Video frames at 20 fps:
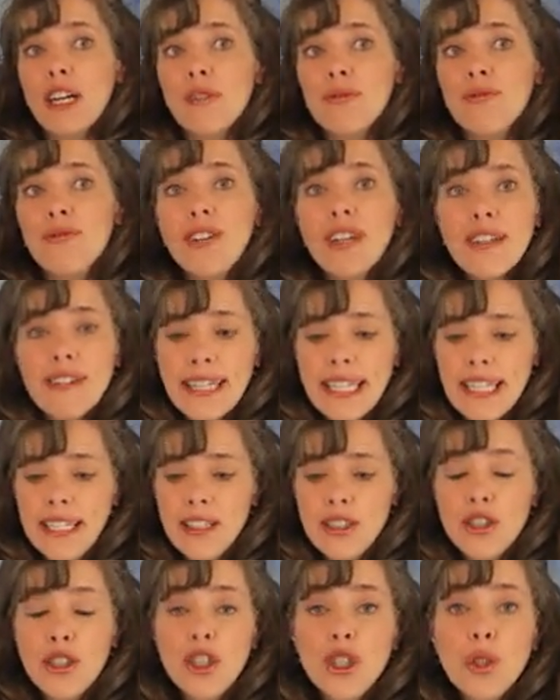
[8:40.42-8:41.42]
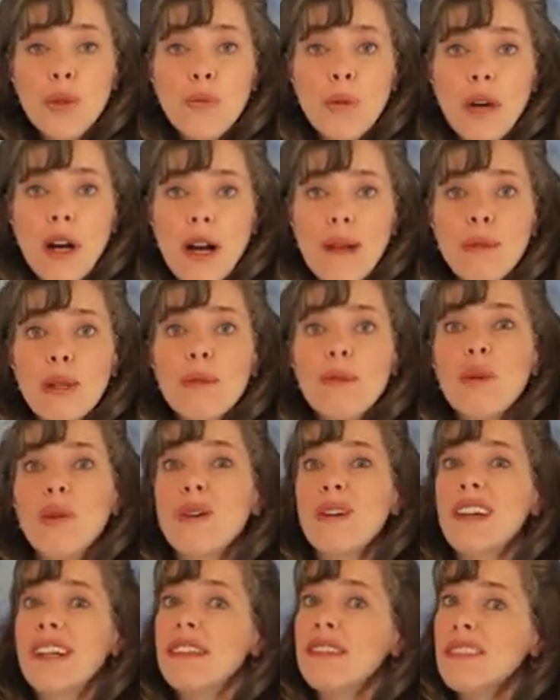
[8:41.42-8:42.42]
very new problem
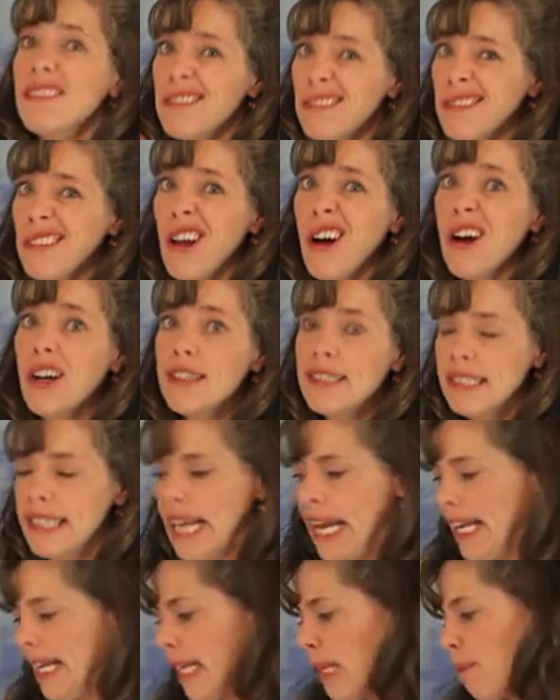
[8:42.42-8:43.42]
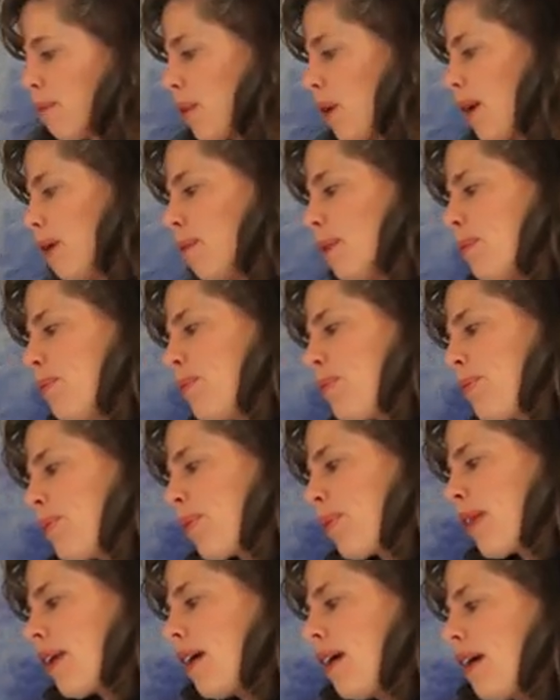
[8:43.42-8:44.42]
or a long-standing problem?
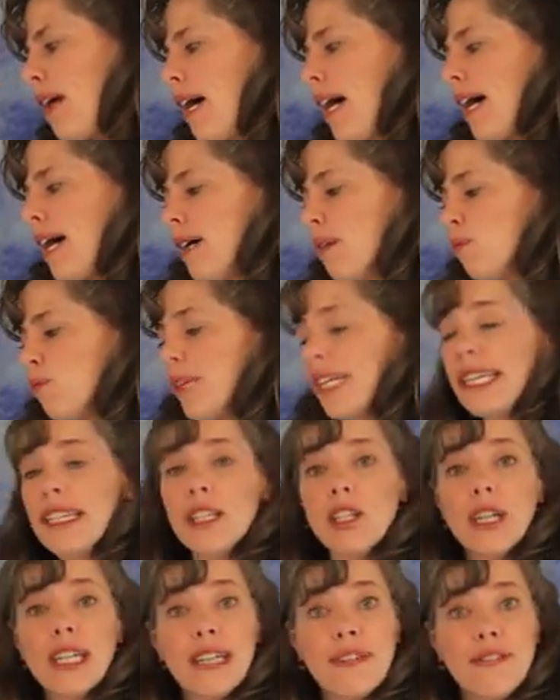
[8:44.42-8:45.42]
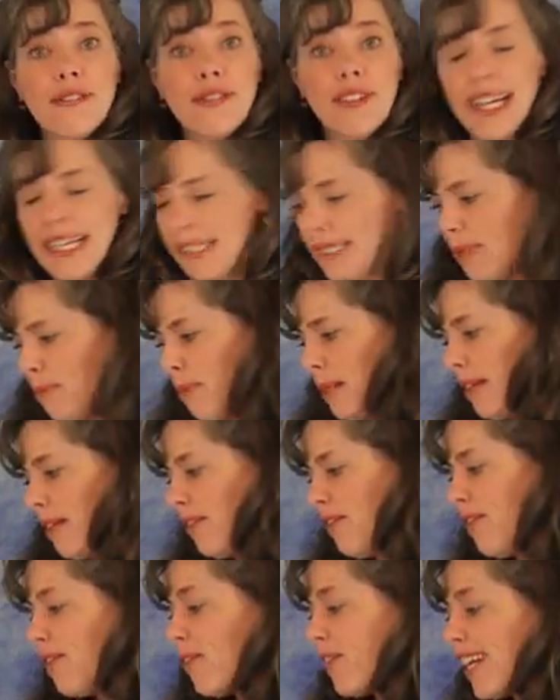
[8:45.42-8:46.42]
We can look at
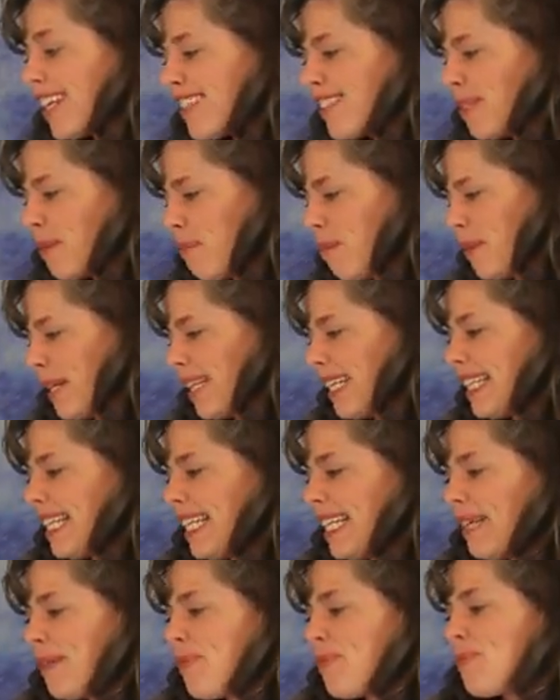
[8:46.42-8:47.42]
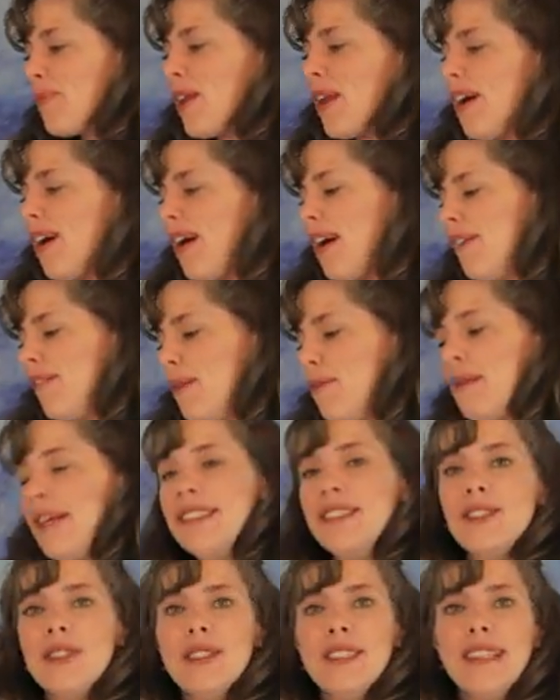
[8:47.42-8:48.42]
flexibility of the
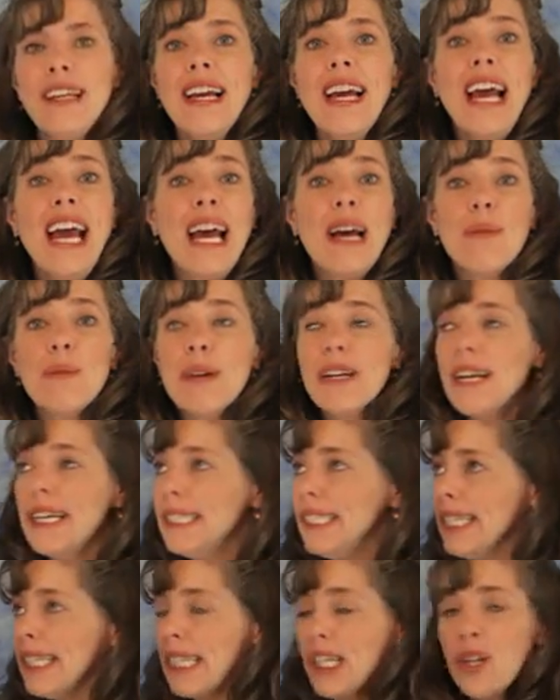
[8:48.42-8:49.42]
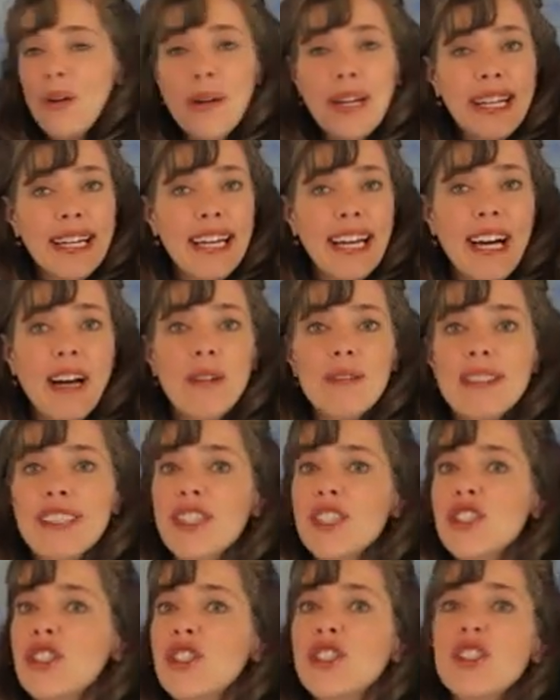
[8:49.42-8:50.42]
muscles, and when I did a quick count,
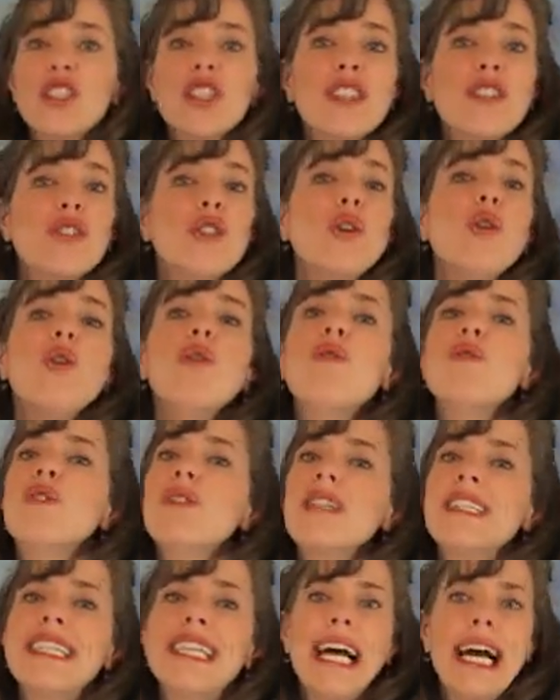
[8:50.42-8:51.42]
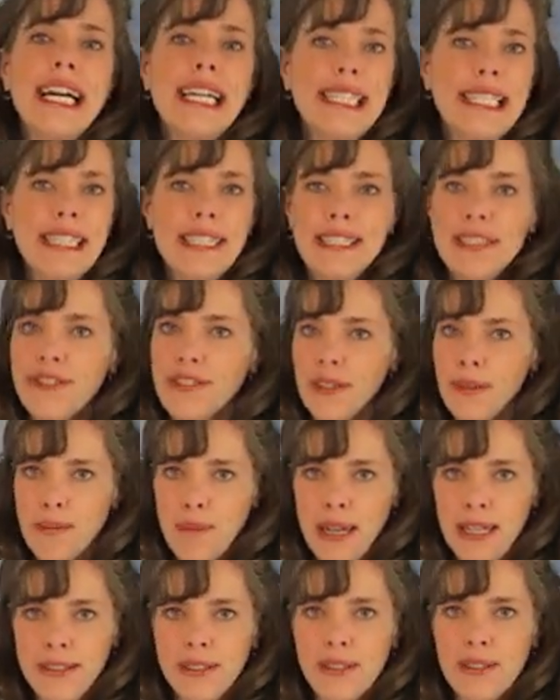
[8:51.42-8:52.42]
there's over 90 different
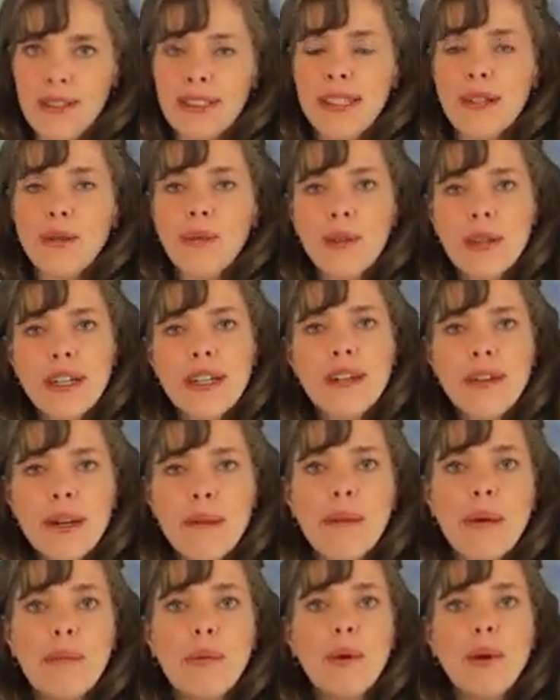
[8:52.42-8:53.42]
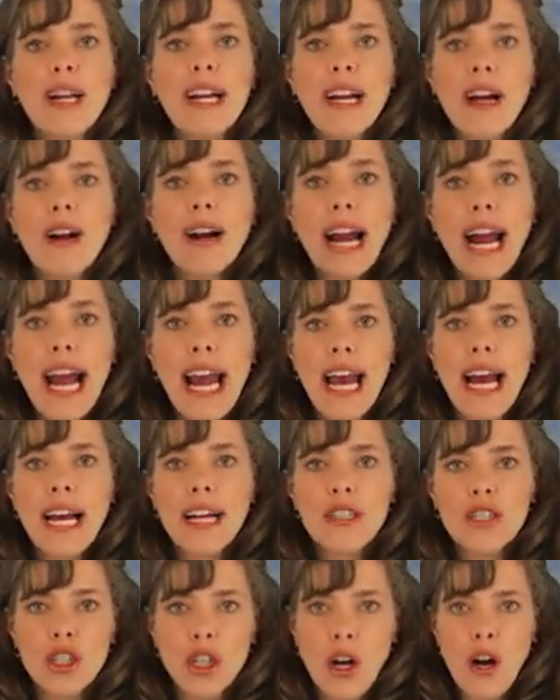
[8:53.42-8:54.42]
muscles that we're going to be putting our
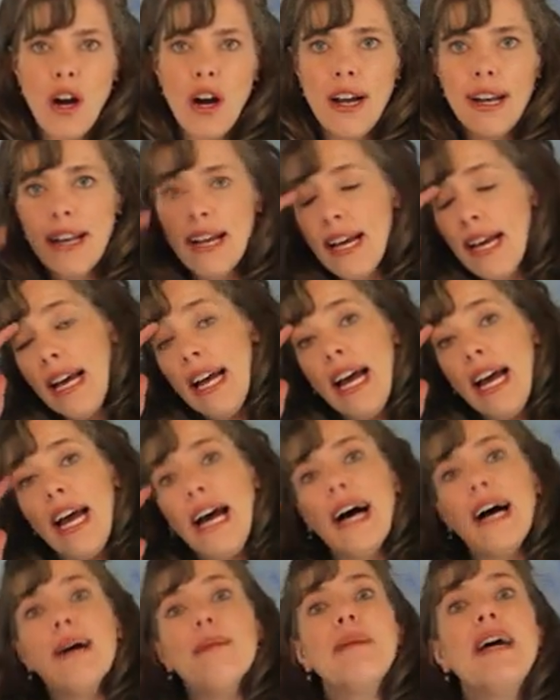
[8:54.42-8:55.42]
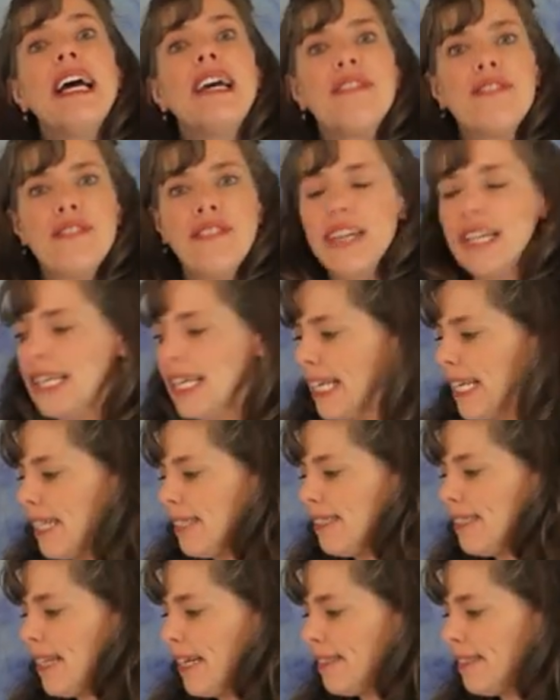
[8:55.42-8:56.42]
hands on and feeling and
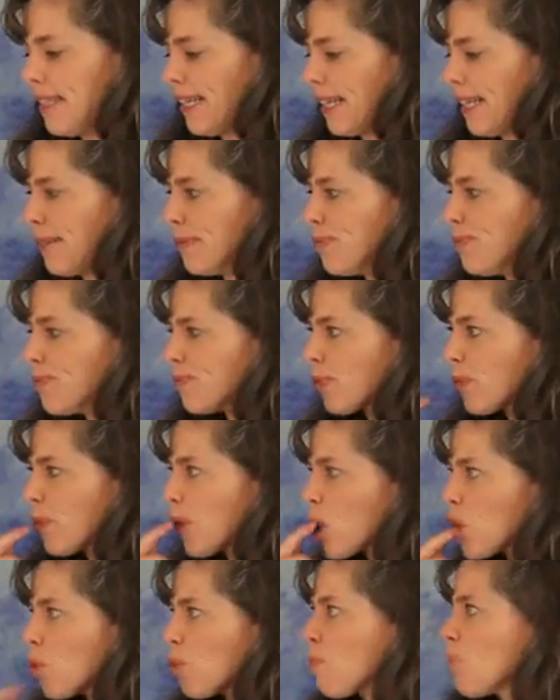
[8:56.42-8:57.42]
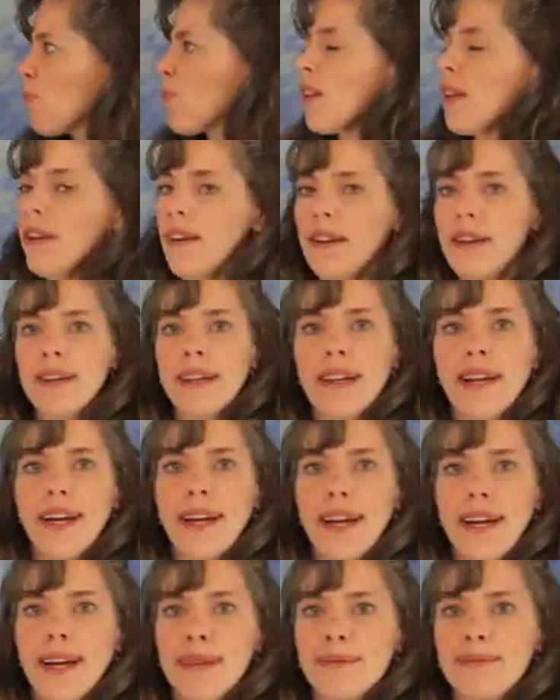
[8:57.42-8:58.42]
assessing.
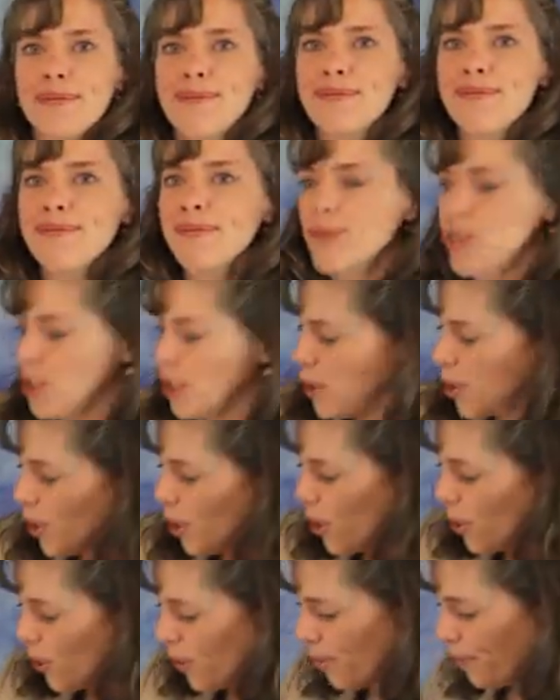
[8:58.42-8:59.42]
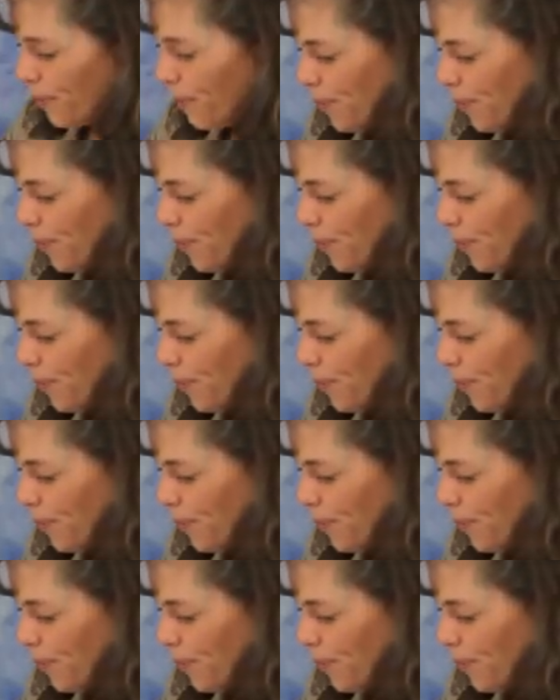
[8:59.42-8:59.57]
Okay, so